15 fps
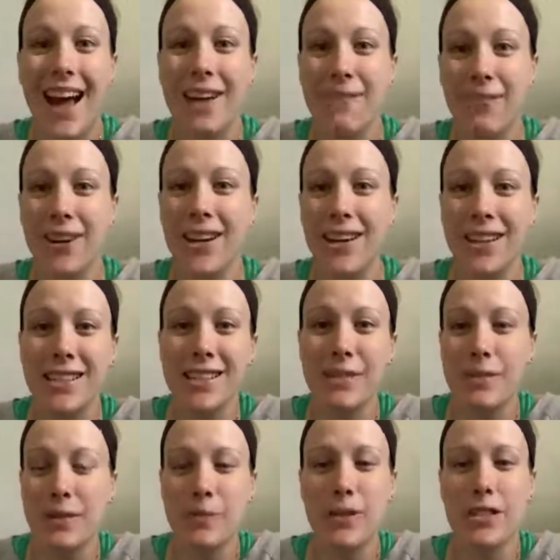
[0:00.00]
Hi
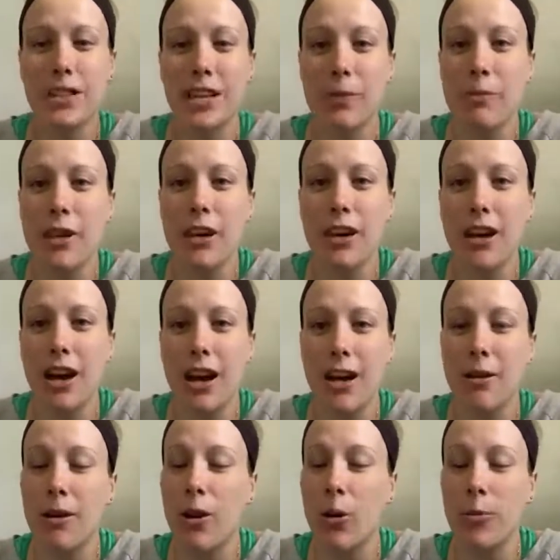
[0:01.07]
friends, it's Miss Kim here.
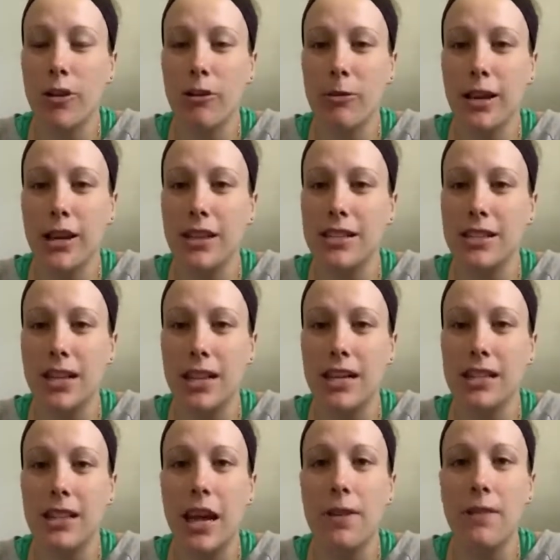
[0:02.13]
I hope everybody is
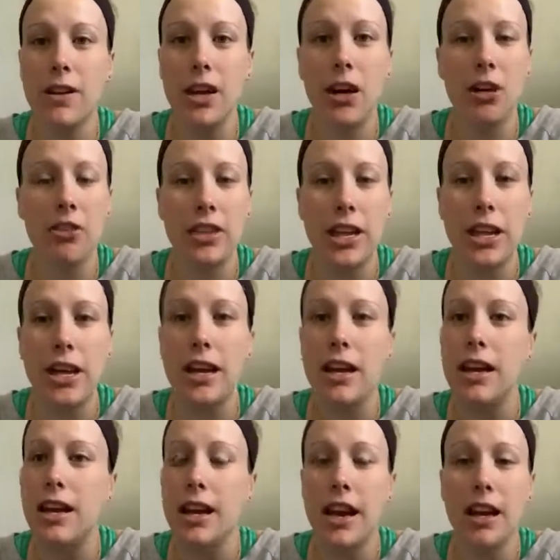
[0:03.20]
staying safe and healthy.
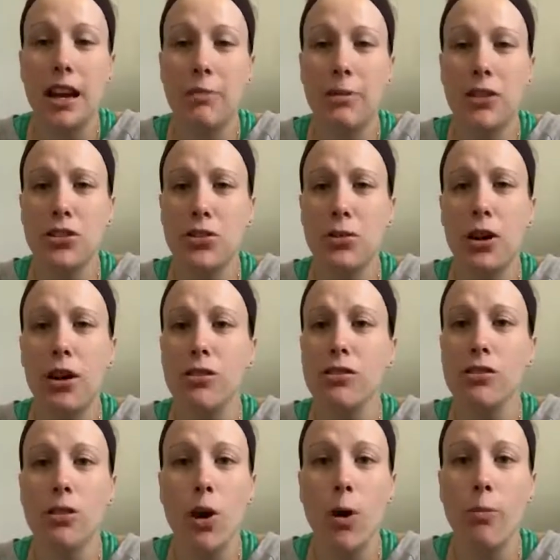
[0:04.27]
And I miss you all
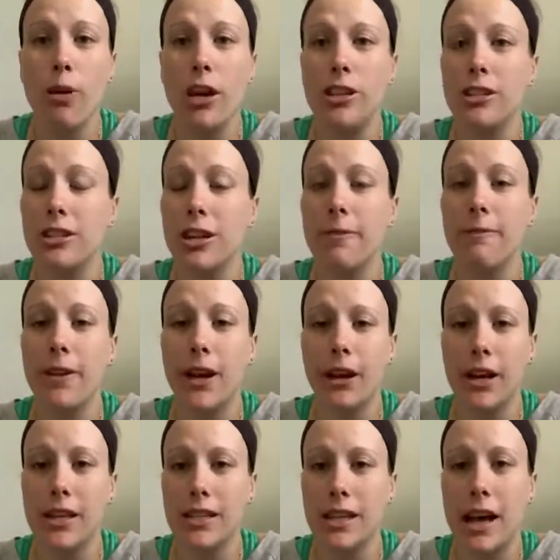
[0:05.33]
so much and I'm
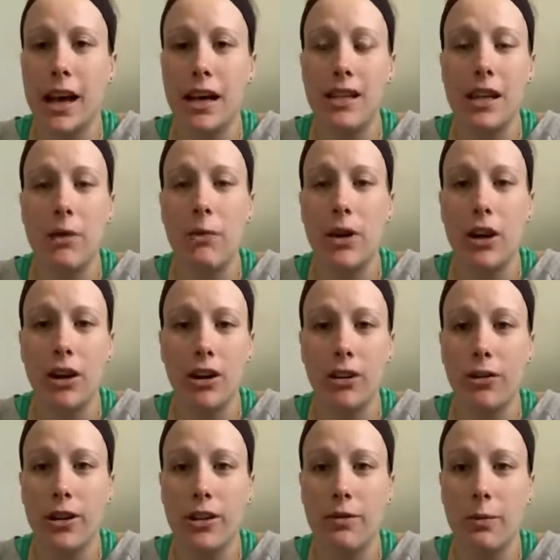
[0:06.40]
very sad that we aren't
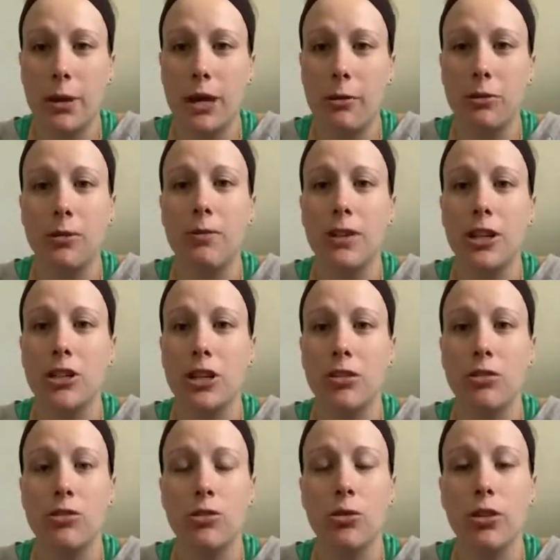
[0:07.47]
going to be able to finish
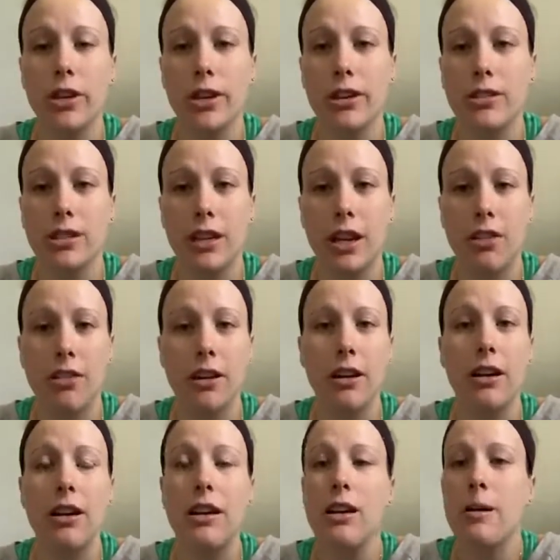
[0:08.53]
out the school year
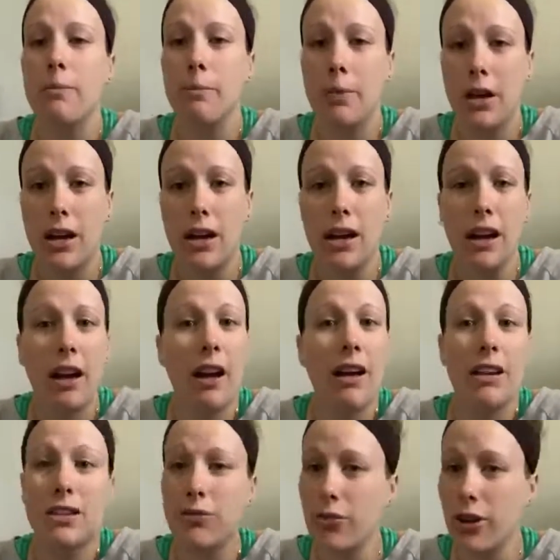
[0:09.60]
together. But
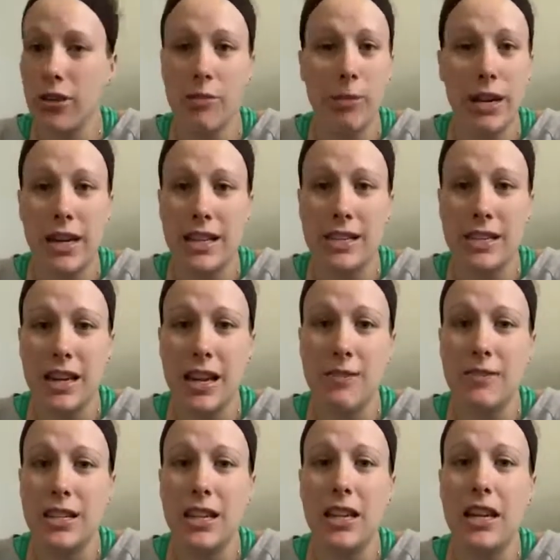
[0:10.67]
it's for everybody's
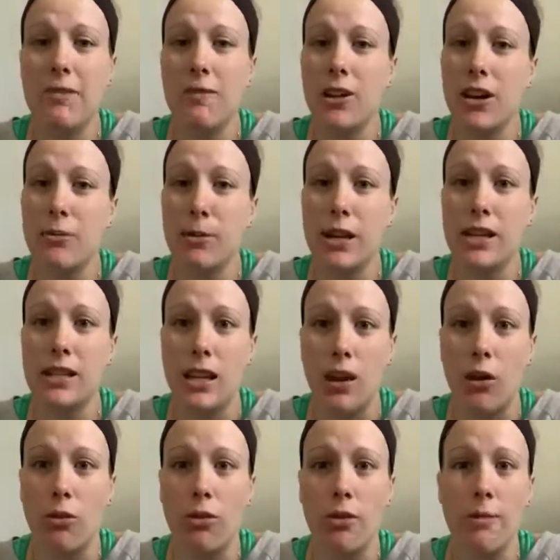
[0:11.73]
safety and for everybody's
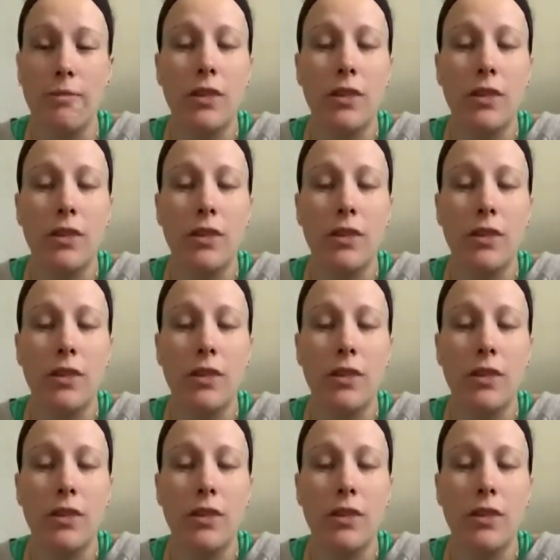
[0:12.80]
health.